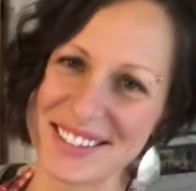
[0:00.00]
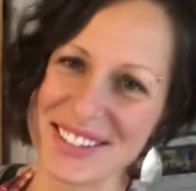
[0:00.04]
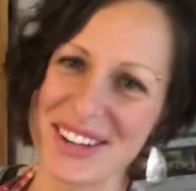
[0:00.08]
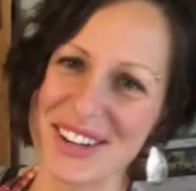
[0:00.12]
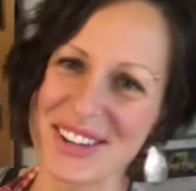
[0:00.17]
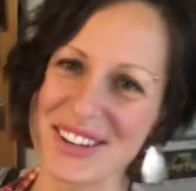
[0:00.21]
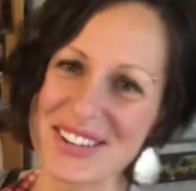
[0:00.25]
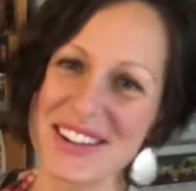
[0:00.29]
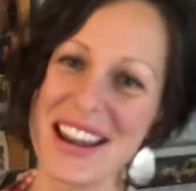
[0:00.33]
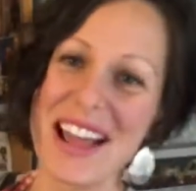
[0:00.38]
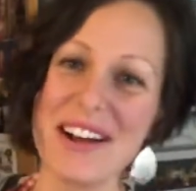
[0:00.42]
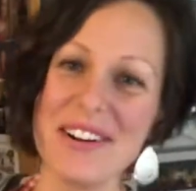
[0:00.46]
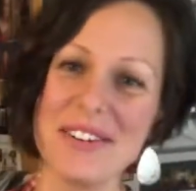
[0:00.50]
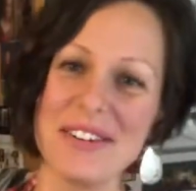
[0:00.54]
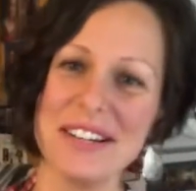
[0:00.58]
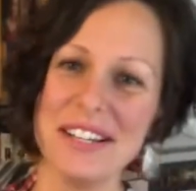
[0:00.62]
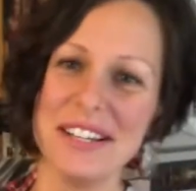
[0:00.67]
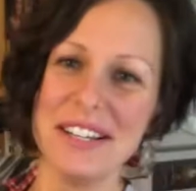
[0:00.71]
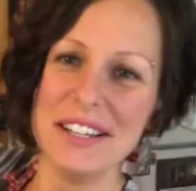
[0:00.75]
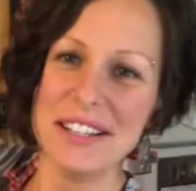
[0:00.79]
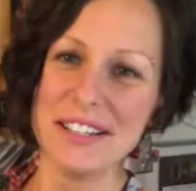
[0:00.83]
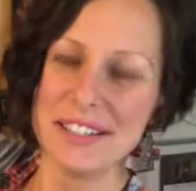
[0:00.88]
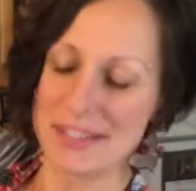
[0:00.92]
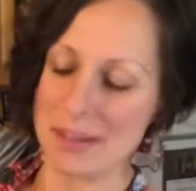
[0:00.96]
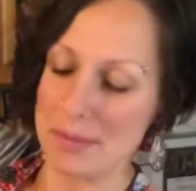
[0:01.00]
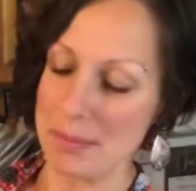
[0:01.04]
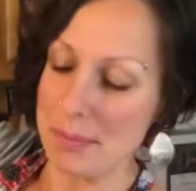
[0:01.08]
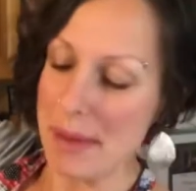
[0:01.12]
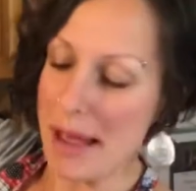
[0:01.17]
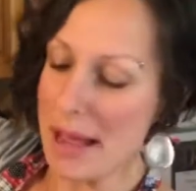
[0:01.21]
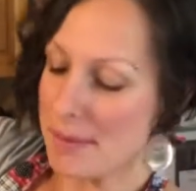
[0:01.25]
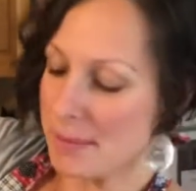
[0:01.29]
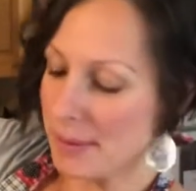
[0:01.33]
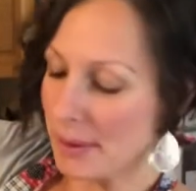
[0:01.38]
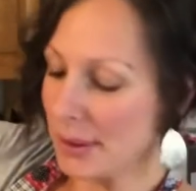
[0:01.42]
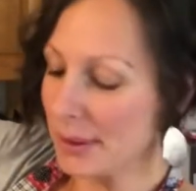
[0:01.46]
now some
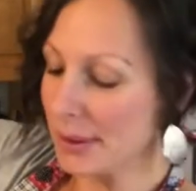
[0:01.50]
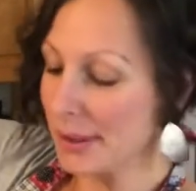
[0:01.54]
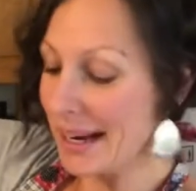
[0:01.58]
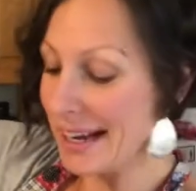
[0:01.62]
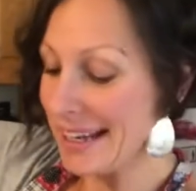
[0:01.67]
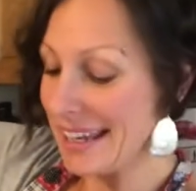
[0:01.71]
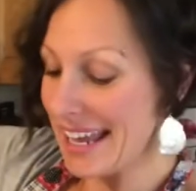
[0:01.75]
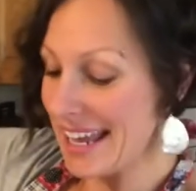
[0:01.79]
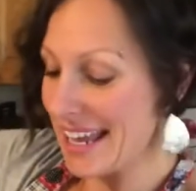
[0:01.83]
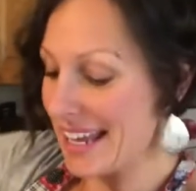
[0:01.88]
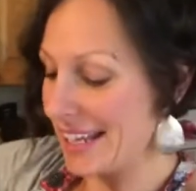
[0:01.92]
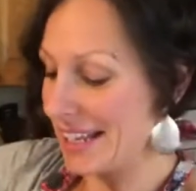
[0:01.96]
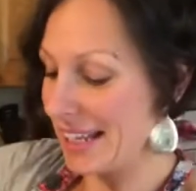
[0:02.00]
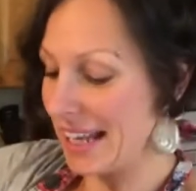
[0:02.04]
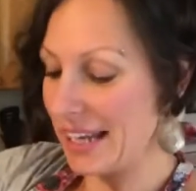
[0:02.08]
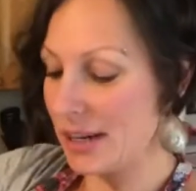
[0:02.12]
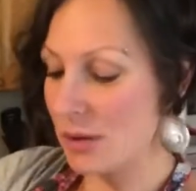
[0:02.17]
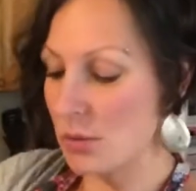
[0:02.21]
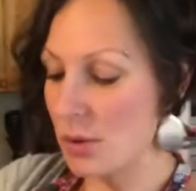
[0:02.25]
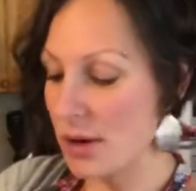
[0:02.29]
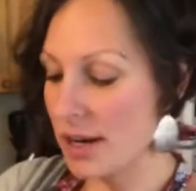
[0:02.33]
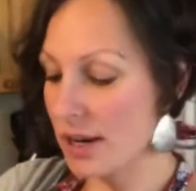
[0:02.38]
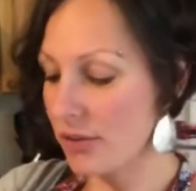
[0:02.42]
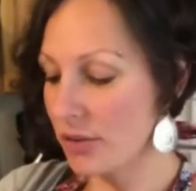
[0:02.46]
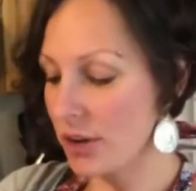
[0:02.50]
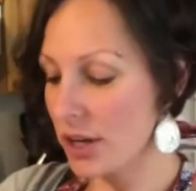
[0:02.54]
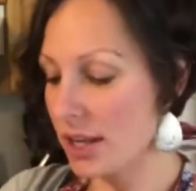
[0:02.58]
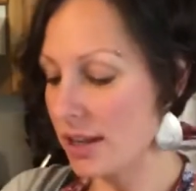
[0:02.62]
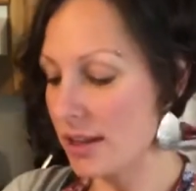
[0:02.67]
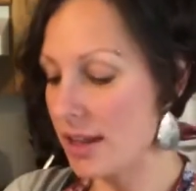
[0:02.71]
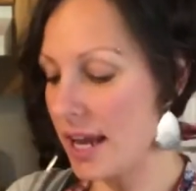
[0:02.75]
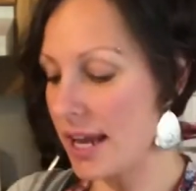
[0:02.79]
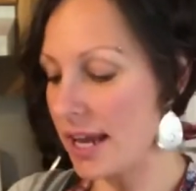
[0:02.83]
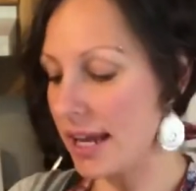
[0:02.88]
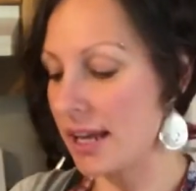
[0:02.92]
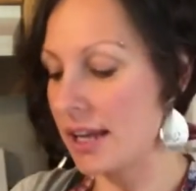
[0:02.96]
pepper, again, like whatever you
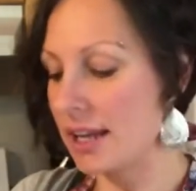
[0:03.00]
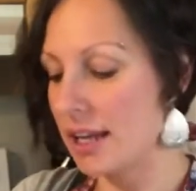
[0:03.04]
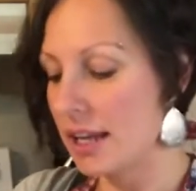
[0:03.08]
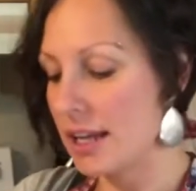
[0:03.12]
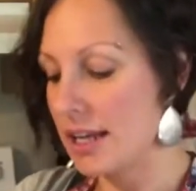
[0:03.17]
like.